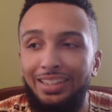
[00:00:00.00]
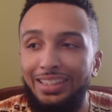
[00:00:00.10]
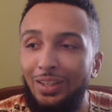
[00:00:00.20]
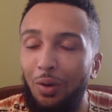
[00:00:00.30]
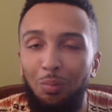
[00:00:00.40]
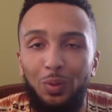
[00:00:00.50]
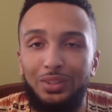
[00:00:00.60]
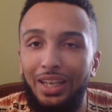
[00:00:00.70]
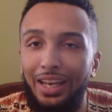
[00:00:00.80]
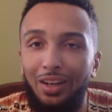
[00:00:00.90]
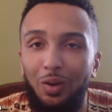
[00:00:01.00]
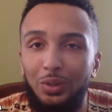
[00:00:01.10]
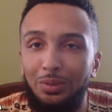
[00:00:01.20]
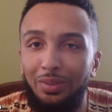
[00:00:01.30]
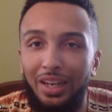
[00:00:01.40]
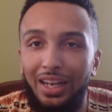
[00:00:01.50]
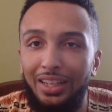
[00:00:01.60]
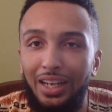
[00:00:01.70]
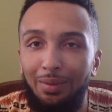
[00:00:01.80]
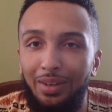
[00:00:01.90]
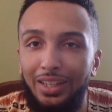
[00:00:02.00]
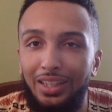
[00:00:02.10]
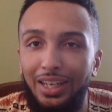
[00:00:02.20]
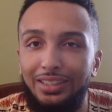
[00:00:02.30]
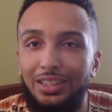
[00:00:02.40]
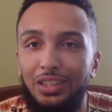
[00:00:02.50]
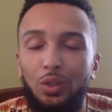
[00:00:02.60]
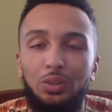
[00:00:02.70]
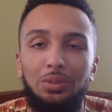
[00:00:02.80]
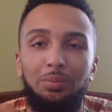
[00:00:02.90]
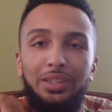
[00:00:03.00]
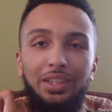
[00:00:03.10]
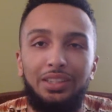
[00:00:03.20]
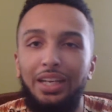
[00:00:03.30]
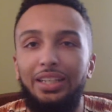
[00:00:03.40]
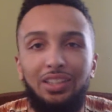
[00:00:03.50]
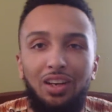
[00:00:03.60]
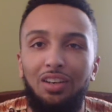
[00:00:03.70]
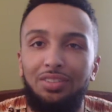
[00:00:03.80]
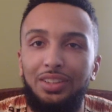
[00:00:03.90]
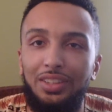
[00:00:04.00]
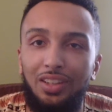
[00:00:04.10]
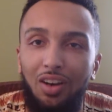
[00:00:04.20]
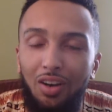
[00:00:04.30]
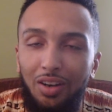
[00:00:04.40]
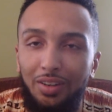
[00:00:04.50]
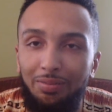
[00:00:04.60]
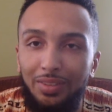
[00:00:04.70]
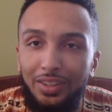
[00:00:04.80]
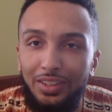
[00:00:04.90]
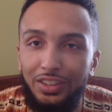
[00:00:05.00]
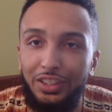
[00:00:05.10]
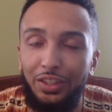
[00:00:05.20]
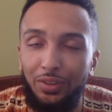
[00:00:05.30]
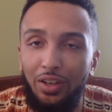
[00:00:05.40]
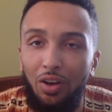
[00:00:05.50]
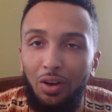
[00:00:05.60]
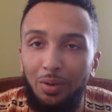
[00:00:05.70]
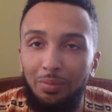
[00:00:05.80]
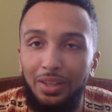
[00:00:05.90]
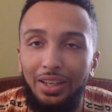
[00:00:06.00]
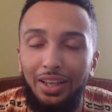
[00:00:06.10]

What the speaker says: He almost had Oezdemir out of there, but at the last second, Oezdemir yanked off the arm, the securing arm,